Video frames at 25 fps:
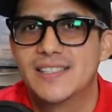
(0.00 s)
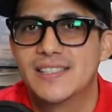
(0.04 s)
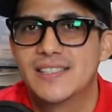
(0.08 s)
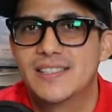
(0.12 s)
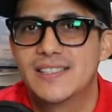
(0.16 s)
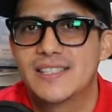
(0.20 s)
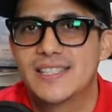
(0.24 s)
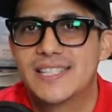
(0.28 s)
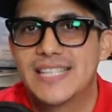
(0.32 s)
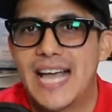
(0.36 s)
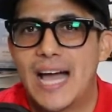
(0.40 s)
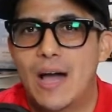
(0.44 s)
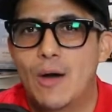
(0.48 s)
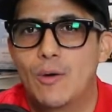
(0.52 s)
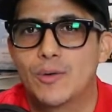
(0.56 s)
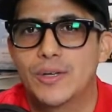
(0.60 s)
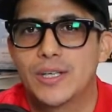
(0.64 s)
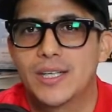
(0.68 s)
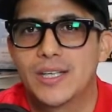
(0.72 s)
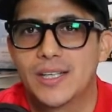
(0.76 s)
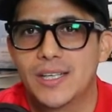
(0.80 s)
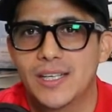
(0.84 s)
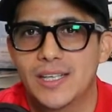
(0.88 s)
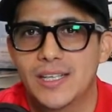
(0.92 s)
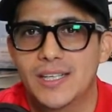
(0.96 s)

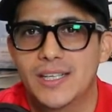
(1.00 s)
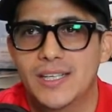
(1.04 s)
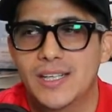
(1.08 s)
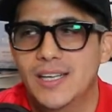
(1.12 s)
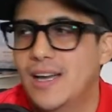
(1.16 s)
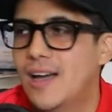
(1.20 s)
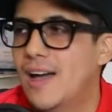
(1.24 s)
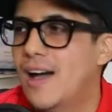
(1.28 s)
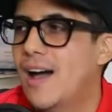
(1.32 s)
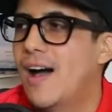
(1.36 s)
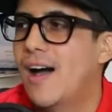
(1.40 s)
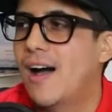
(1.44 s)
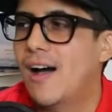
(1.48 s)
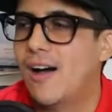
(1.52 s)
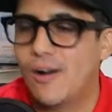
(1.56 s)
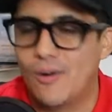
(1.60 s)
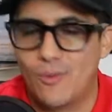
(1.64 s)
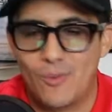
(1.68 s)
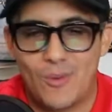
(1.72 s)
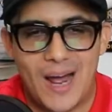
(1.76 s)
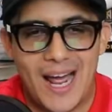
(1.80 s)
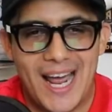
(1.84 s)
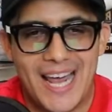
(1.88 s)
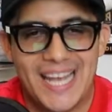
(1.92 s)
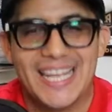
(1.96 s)
Sound good? All
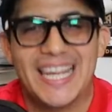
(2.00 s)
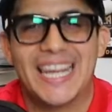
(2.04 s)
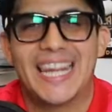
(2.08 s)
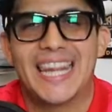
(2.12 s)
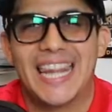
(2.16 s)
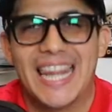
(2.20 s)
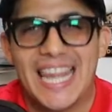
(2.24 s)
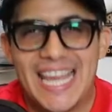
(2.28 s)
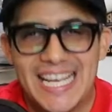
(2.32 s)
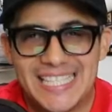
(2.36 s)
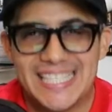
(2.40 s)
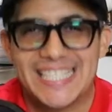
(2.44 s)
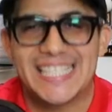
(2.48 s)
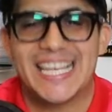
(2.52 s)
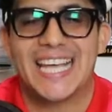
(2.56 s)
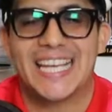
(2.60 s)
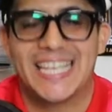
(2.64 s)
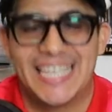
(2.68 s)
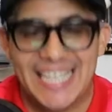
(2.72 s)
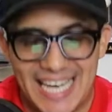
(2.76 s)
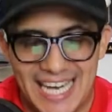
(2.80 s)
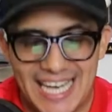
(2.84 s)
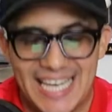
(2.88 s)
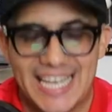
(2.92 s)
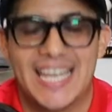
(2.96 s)
right, let's
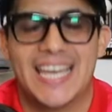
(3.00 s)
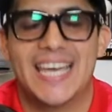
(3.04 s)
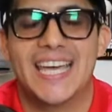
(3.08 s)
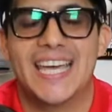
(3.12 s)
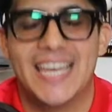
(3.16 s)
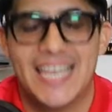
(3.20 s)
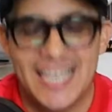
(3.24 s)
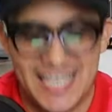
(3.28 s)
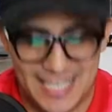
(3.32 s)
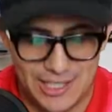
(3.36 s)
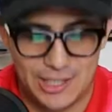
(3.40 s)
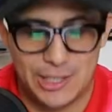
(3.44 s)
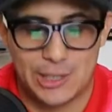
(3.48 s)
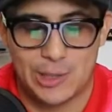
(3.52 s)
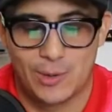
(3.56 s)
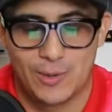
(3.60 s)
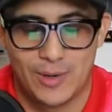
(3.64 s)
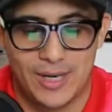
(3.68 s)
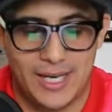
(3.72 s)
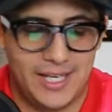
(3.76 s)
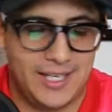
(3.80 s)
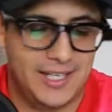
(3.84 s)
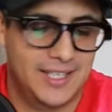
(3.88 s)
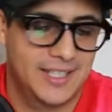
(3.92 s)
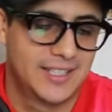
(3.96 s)
get into
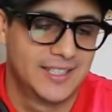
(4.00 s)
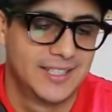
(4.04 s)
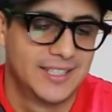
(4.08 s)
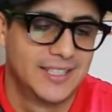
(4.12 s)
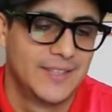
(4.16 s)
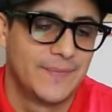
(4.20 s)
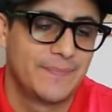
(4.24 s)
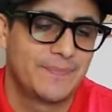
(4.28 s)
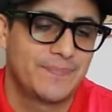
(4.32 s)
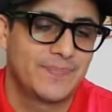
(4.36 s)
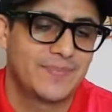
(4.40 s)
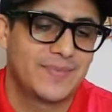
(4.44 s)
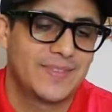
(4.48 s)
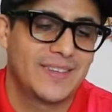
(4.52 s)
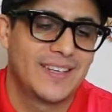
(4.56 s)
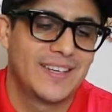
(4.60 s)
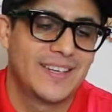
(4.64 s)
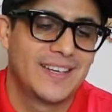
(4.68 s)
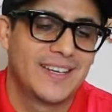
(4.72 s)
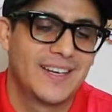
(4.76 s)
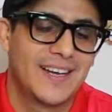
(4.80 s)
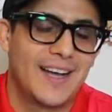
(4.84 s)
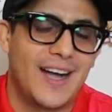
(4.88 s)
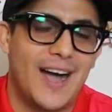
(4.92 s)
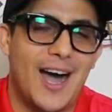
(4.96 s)
it.
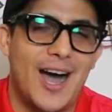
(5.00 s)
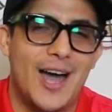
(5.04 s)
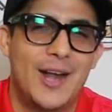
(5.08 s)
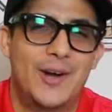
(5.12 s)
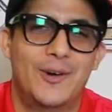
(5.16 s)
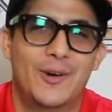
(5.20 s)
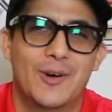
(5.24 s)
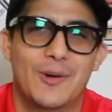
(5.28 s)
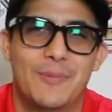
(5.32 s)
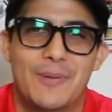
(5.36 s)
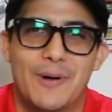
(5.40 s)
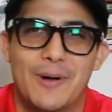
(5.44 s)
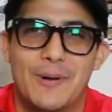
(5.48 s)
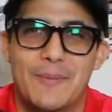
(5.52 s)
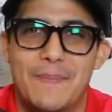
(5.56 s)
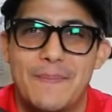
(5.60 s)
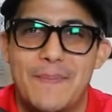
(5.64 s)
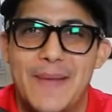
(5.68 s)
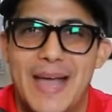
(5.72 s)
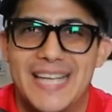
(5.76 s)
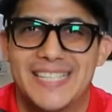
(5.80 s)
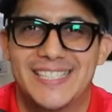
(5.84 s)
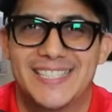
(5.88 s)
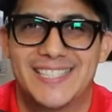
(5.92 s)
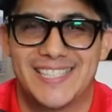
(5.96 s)
Honorable
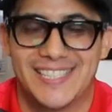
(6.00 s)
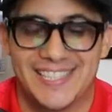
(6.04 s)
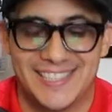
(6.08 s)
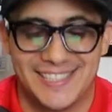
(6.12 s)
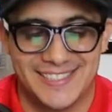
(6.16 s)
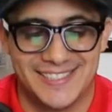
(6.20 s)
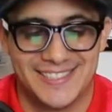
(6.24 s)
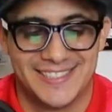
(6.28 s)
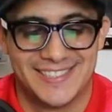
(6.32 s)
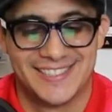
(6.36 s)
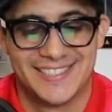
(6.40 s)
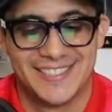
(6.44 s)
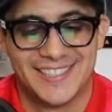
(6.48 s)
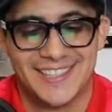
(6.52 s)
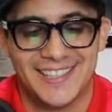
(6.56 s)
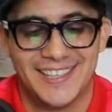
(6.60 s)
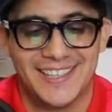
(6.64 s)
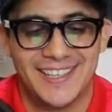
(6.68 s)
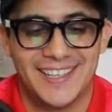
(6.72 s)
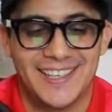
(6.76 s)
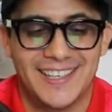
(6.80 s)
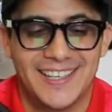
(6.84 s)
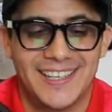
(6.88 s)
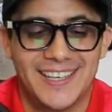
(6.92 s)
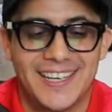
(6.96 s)
mentions.
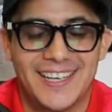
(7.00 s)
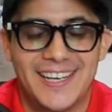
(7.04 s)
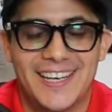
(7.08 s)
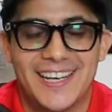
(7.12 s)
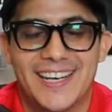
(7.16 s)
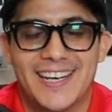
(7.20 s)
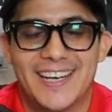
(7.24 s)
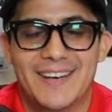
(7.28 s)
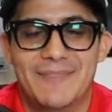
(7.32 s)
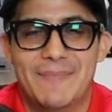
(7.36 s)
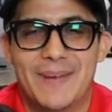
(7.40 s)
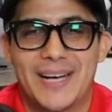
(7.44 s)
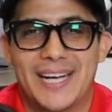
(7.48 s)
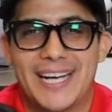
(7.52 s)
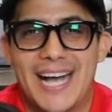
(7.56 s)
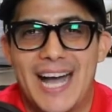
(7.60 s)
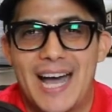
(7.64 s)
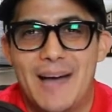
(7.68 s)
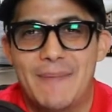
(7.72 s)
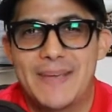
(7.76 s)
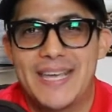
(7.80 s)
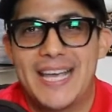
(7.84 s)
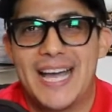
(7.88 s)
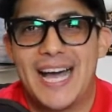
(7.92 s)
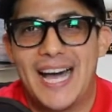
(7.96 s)

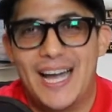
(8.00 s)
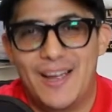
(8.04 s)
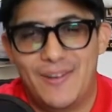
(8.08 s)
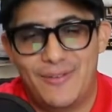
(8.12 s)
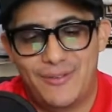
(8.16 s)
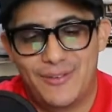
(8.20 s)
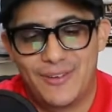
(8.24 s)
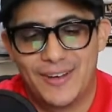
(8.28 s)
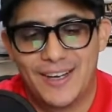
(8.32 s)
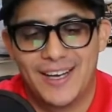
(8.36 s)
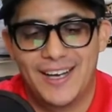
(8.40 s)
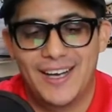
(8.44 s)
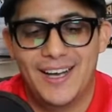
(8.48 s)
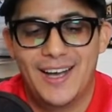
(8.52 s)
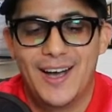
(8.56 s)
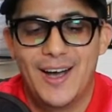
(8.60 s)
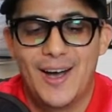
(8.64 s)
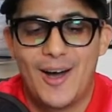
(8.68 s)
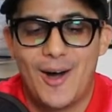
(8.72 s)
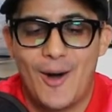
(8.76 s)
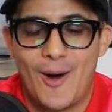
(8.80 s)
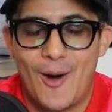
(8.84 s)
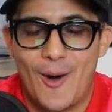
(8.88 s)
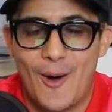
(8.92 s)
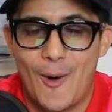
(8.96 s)
Maccabi Haifa
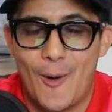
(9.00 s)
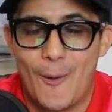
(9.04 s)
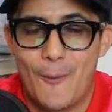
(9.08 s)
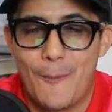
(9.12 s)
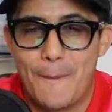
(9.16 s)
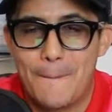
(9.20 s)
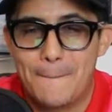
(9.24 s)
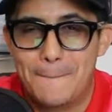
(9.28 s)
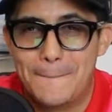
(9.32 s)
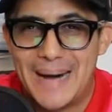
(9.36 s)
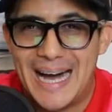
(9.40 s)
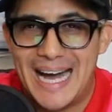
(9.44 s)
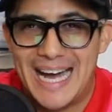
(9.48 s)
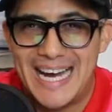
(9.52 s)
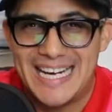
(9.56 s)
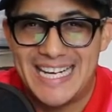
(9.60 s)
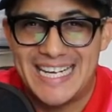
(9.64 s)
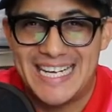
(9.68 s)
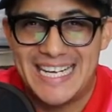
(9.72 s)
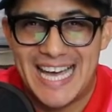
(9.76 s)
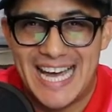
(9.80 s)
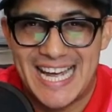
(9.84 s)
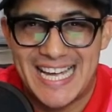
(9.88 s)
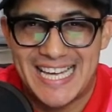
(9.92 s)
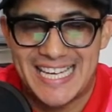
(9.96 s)
Home by
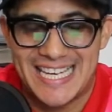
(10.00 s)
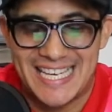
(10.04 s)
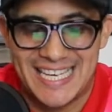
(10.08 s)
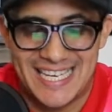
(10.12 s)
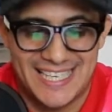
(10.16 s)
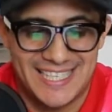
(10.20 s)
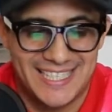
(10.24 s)
Nike.